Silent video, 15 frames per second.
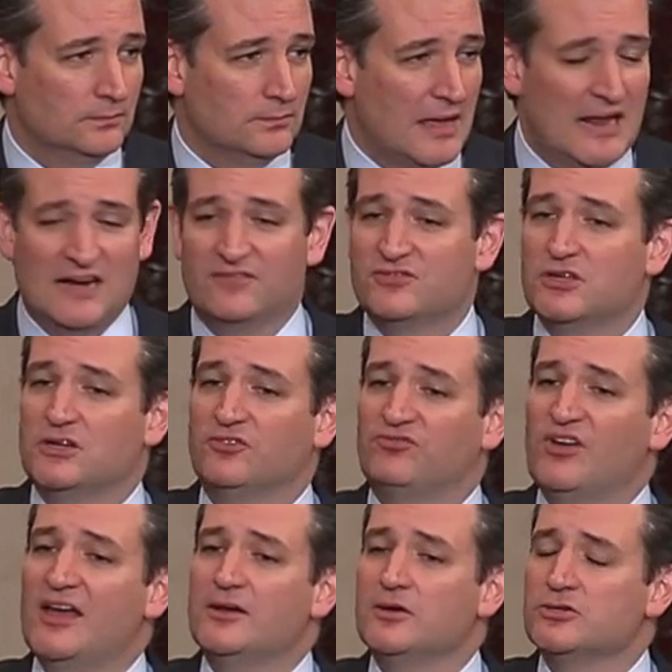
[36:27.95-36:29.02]
And if the
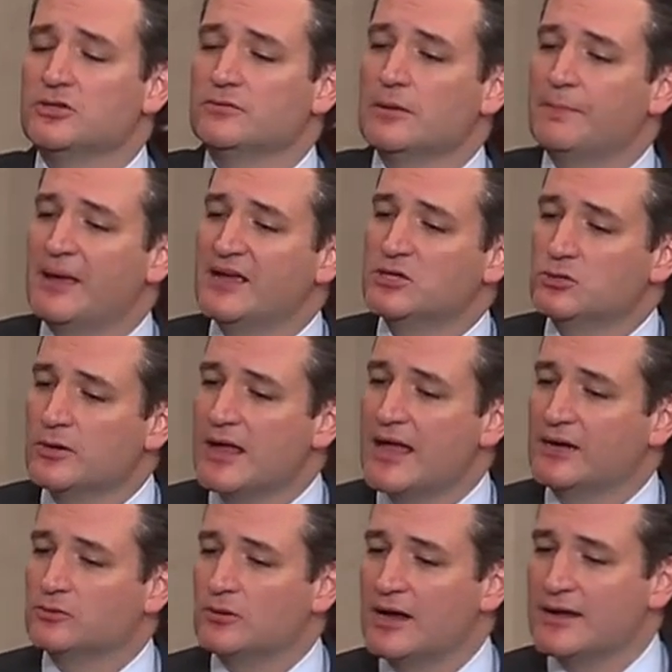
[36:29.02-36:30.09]
defenders of the Patriot
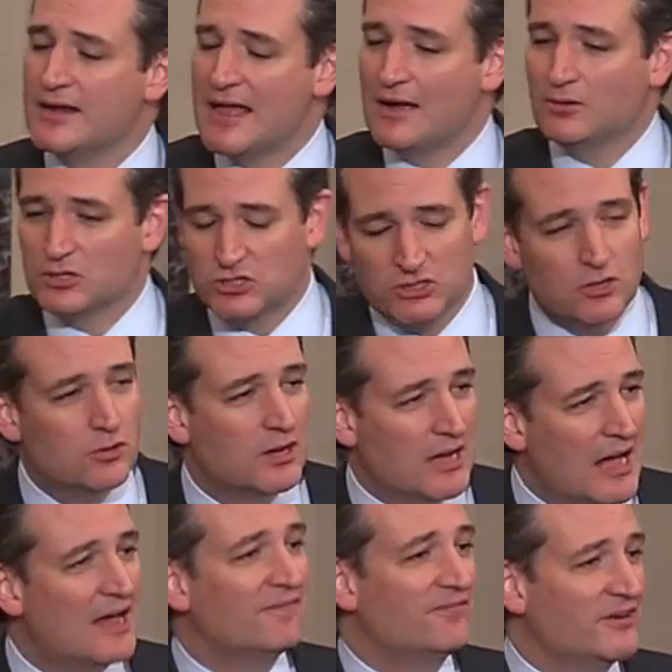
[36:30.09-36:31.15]
Act right now are so
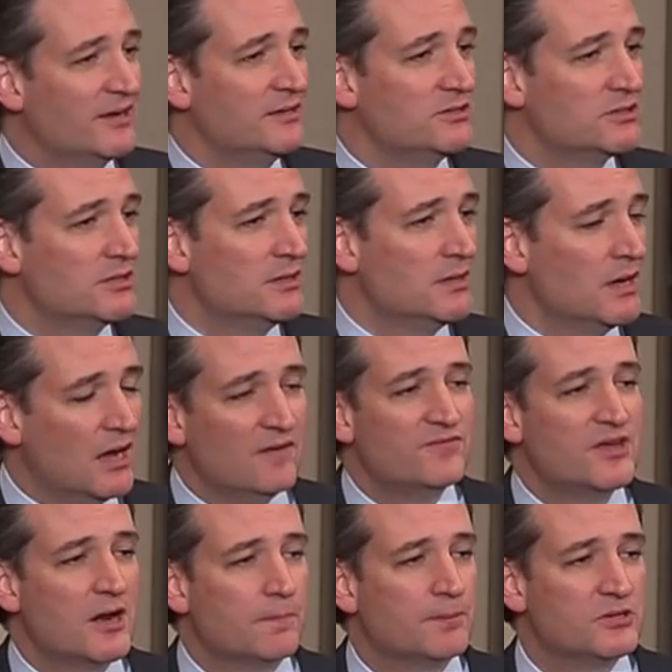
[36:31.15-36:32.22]
confident of
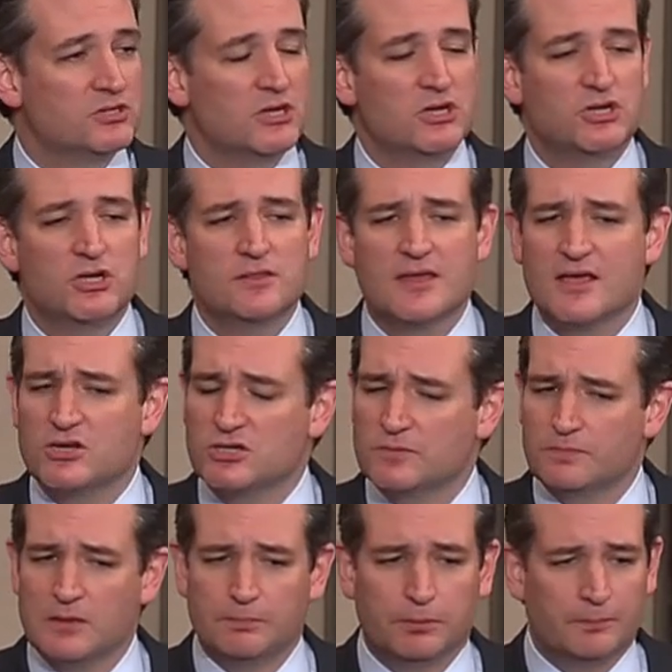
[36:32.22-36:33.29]
their position, they
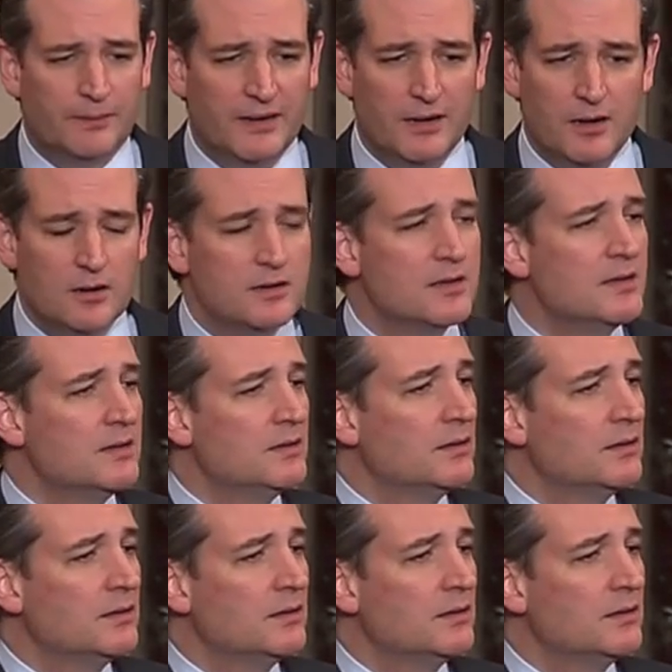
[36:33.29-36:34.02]
should be prepared